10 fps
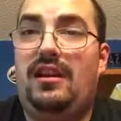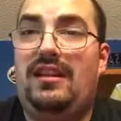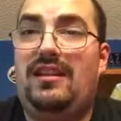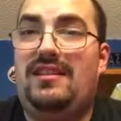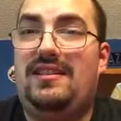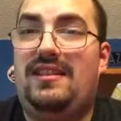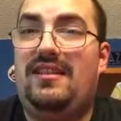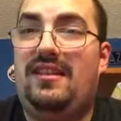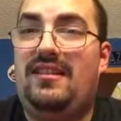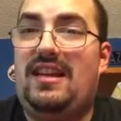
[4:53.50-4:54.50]
Is the
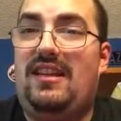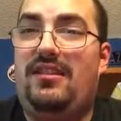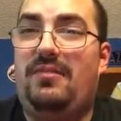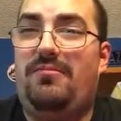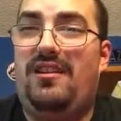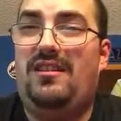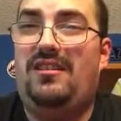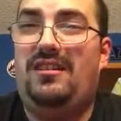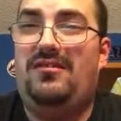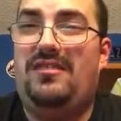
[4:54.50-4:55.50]
Natalya brand
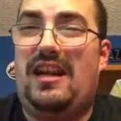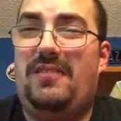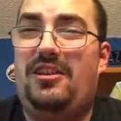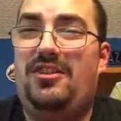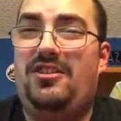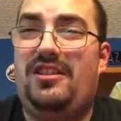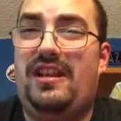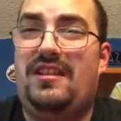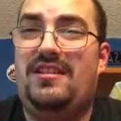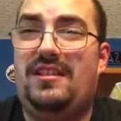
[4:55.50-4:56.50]
a little damaged?
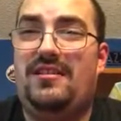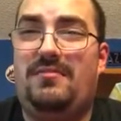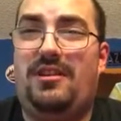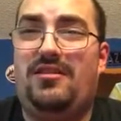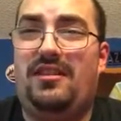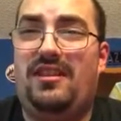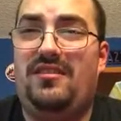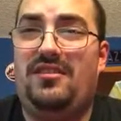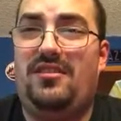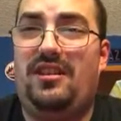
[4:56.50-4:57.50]
Yes, especially
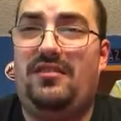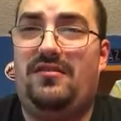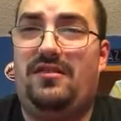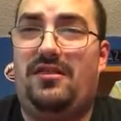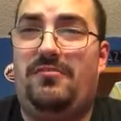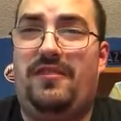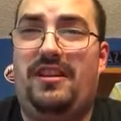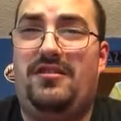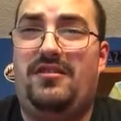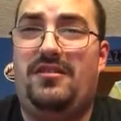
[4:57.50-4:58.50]
considering a couple of
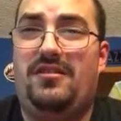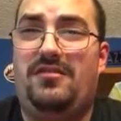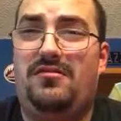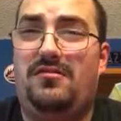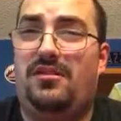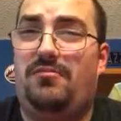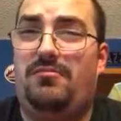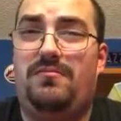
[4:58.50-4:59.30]
years ago, or